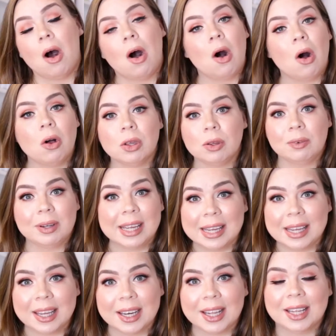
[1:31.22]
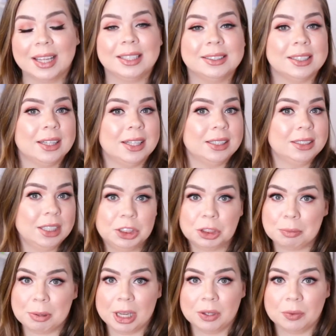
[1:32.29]
All you need is the
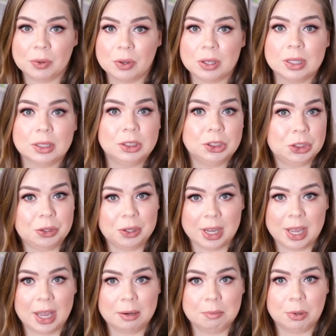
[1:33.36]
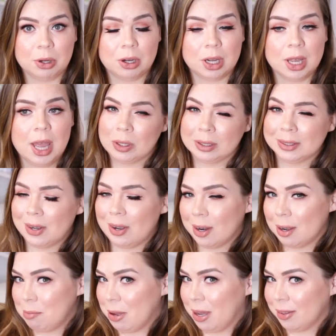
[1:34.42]
teacher manual, the student handbook. We'll
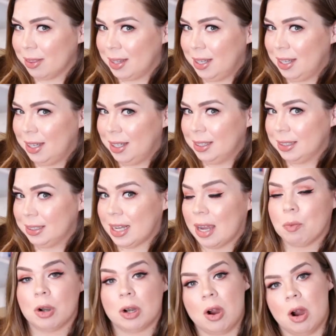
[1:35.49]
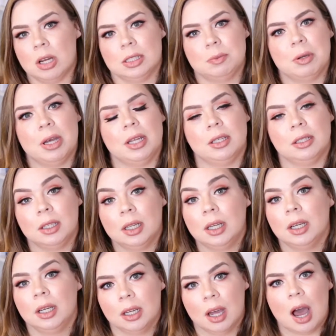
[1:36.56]
talk about the sight word cards, but
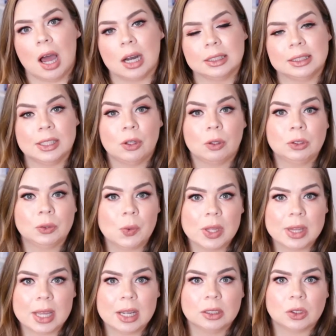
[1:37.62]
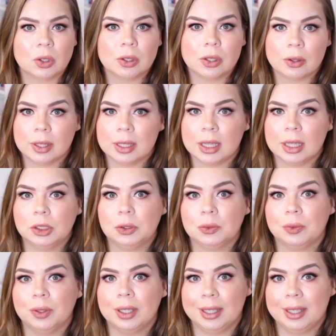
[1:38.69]
honestly, those three things are the only things you